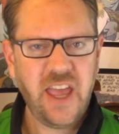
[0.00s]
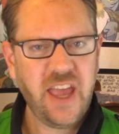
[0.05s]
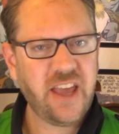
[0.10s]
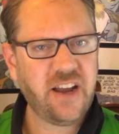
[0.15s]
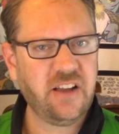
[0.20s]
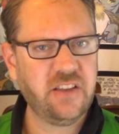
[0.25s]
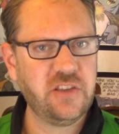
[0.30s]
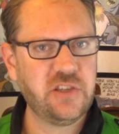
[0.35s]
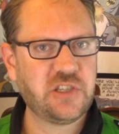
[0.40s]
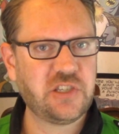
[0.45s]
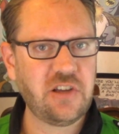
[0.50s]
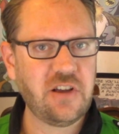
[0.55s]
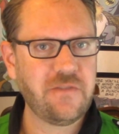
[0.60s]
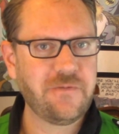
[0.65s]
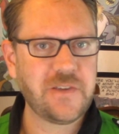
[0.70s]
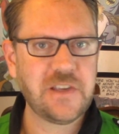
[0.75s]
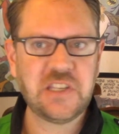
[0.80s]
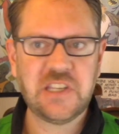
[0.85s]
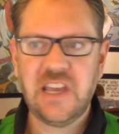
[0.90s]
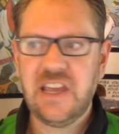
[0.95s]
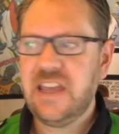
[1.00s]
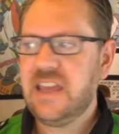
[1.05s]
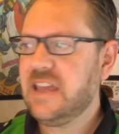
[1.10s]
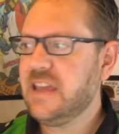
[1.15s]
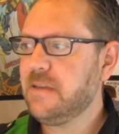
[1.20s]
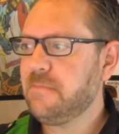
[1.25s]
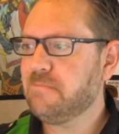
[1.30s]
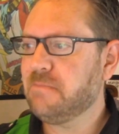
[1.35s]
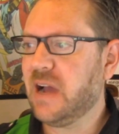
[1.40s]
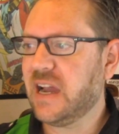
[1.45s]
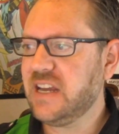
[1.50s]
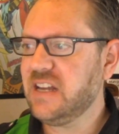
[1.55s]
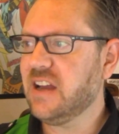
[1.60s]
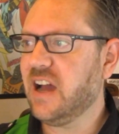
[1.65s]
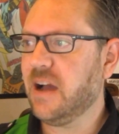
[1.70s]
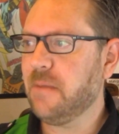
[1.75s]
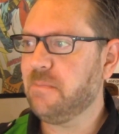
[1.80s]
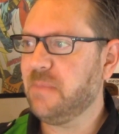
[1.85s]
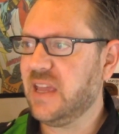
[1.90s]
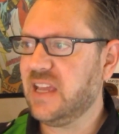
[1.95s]
And on the surface, it might
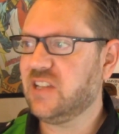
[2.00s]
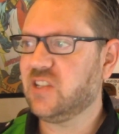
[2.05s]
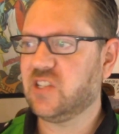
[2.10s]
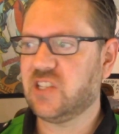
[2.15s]
not make